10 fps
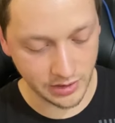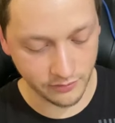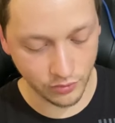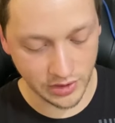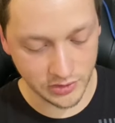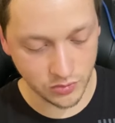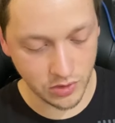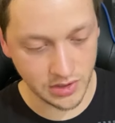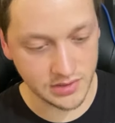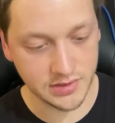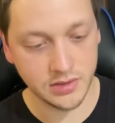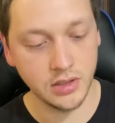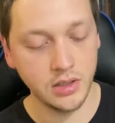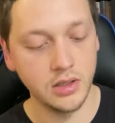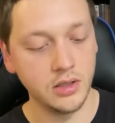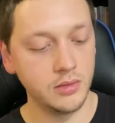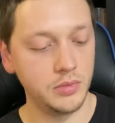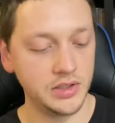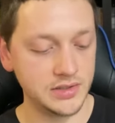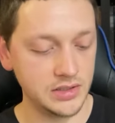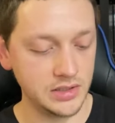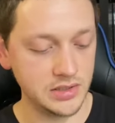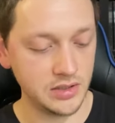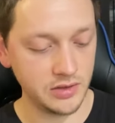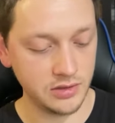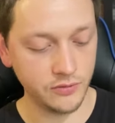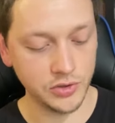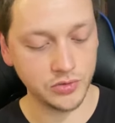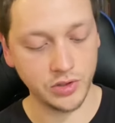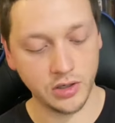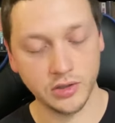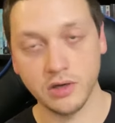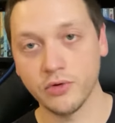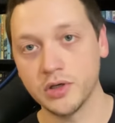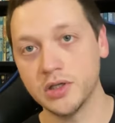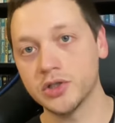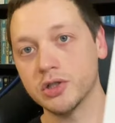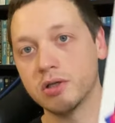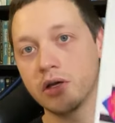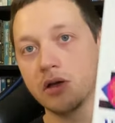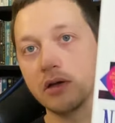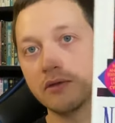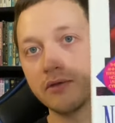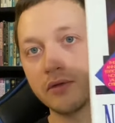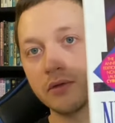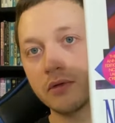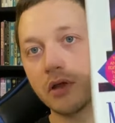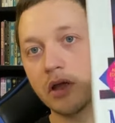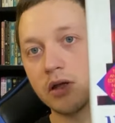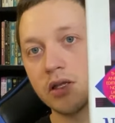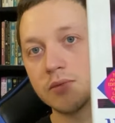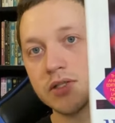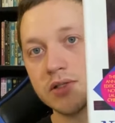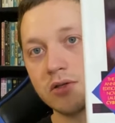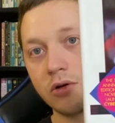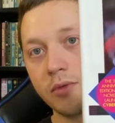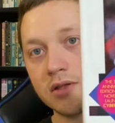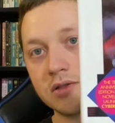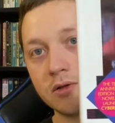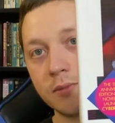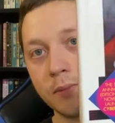I've read it twice, but it's the 10th anniversary hardcover edition of Gibson's Neuromancer.